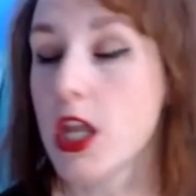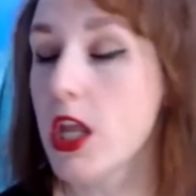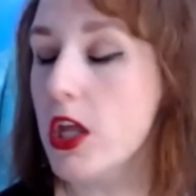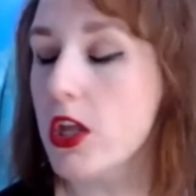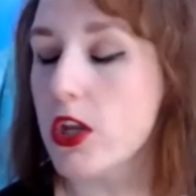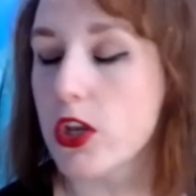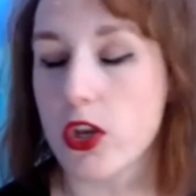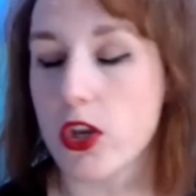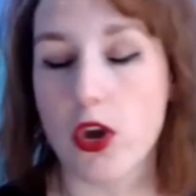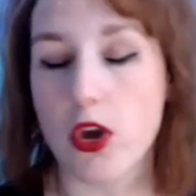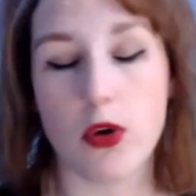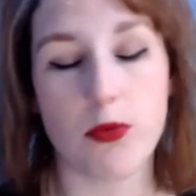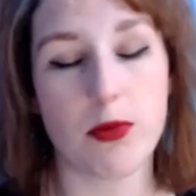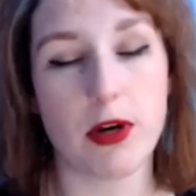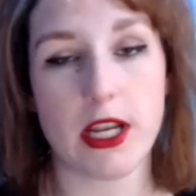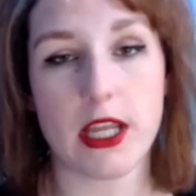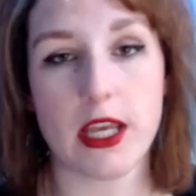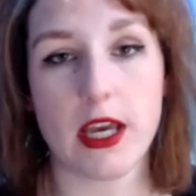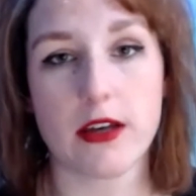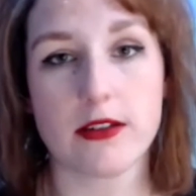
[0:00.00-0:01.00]

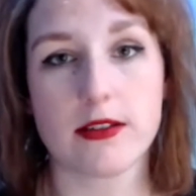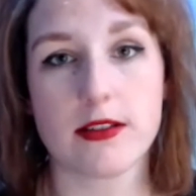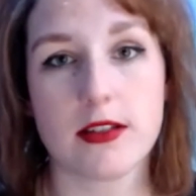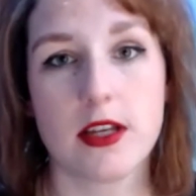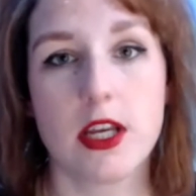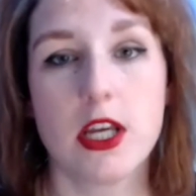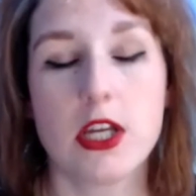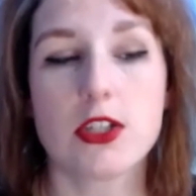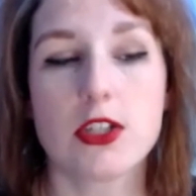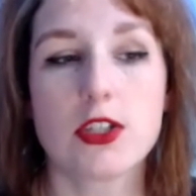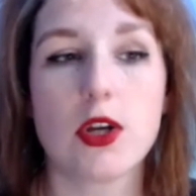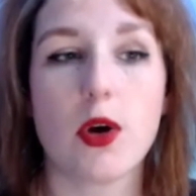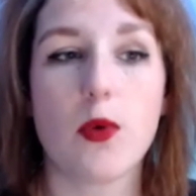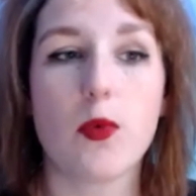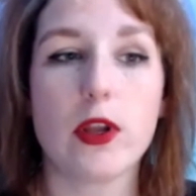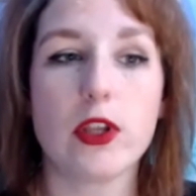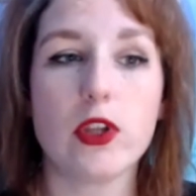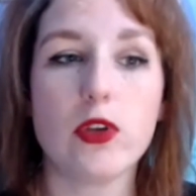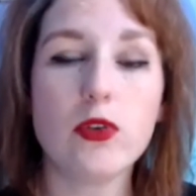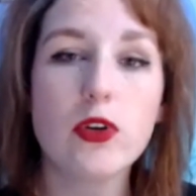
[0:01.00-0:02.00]
Nobody else. So
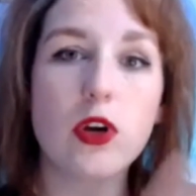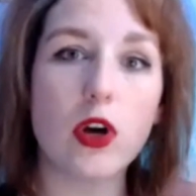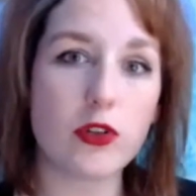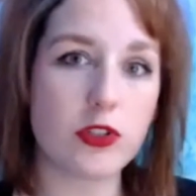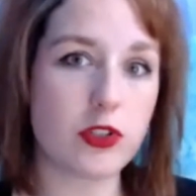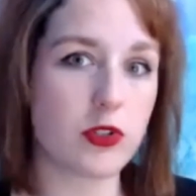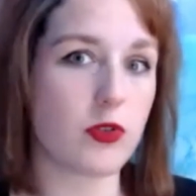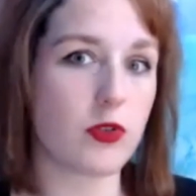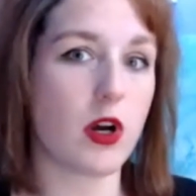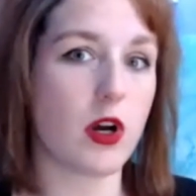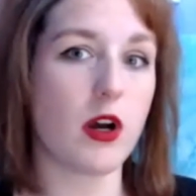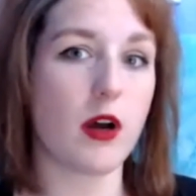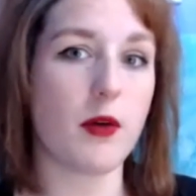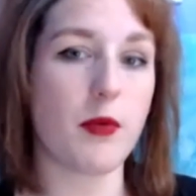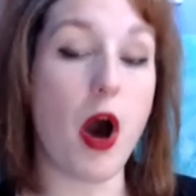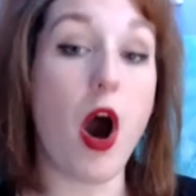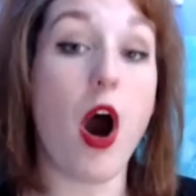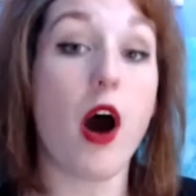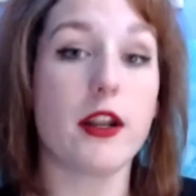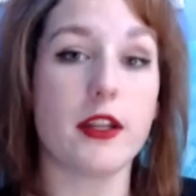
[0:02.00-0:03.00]
when you go to a
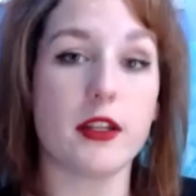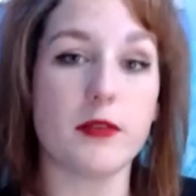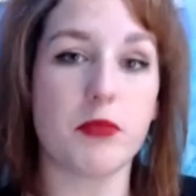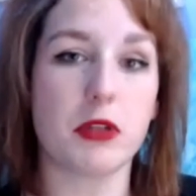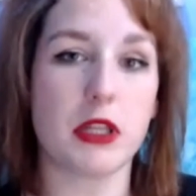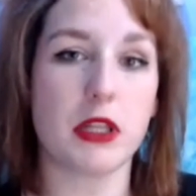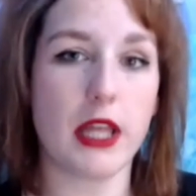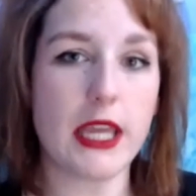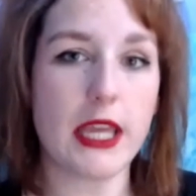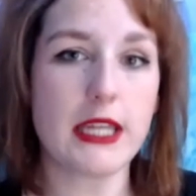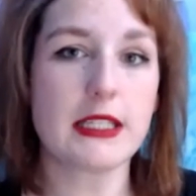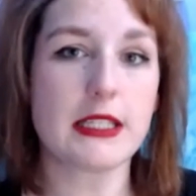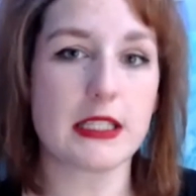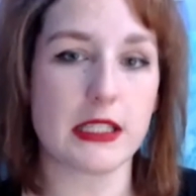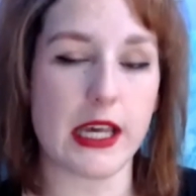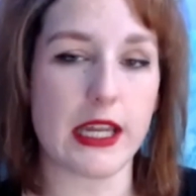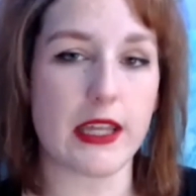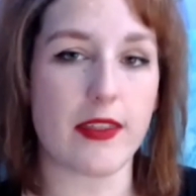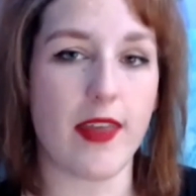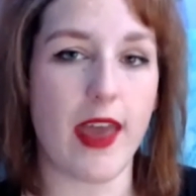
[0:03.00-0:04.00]
haunted place
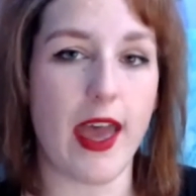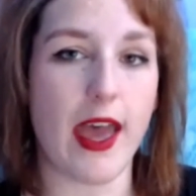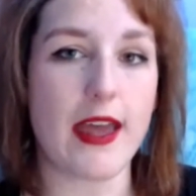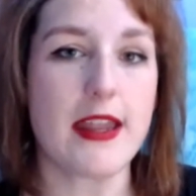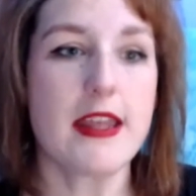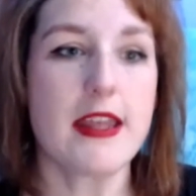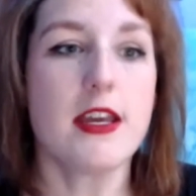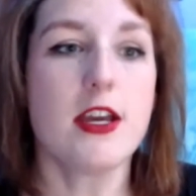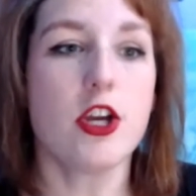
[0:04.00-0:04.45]
like that,